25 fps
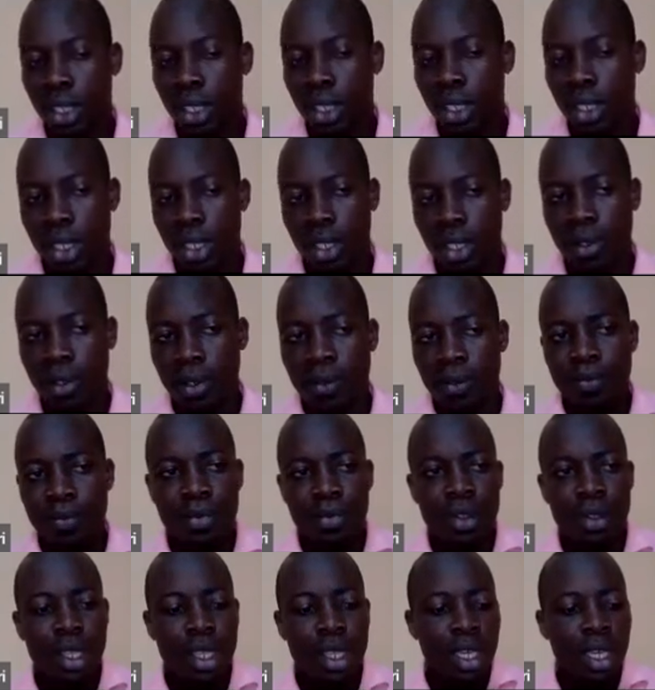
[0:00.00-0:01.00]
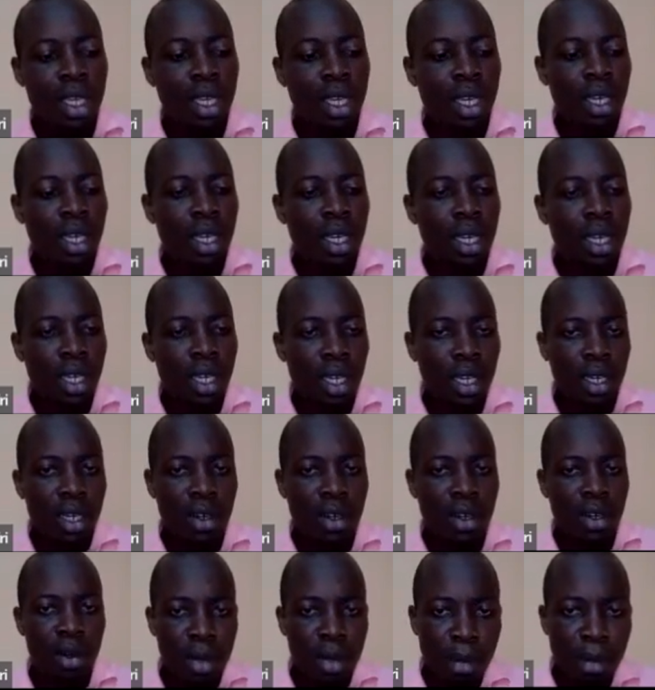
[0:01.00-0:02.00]
it.
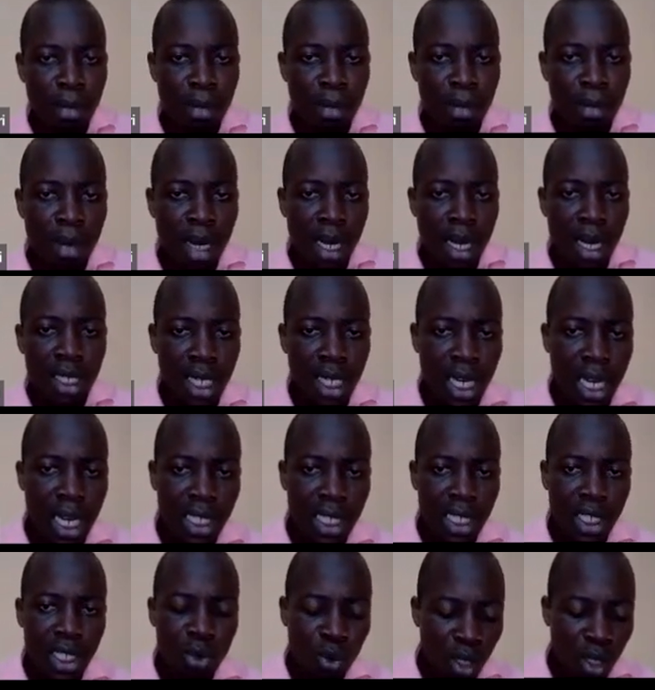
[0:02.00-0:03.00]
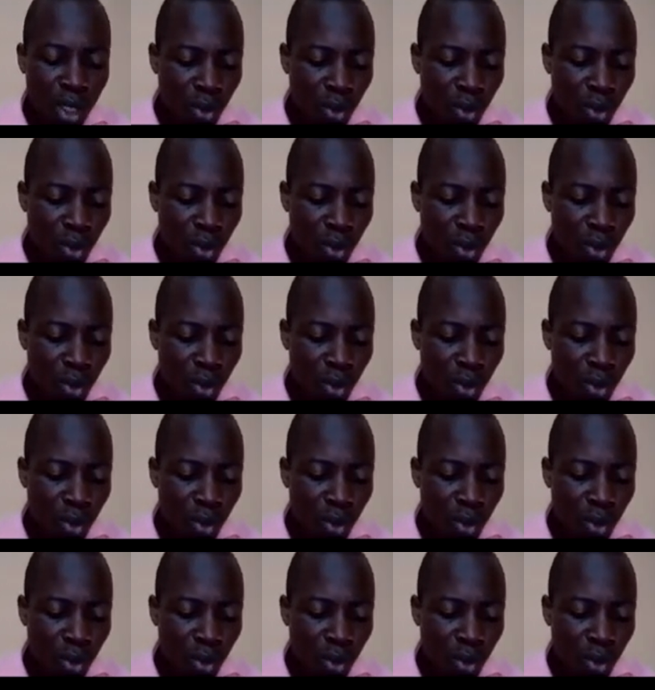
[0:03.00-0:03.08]
Remember, last